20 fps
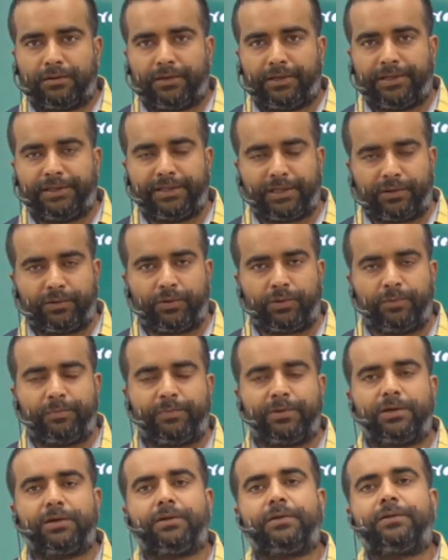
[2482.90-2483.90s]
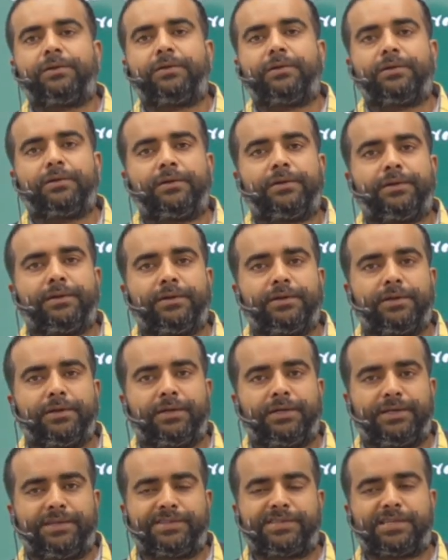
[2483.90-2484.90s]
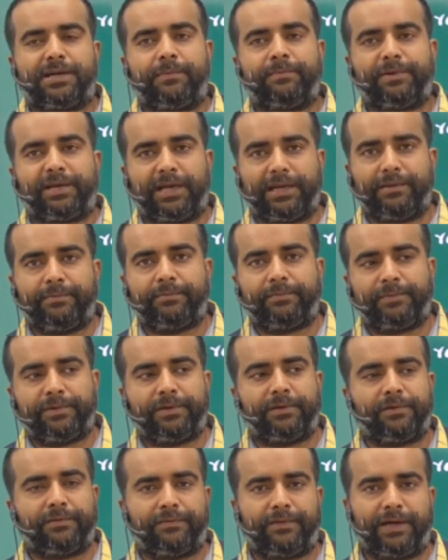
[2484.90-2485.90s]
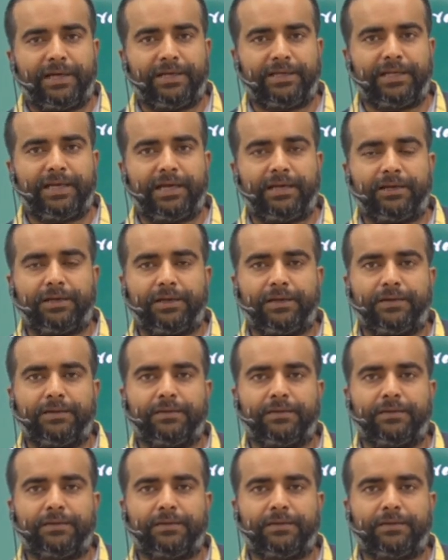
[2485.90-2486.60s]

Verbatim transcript: in the group in some time. You'll find that.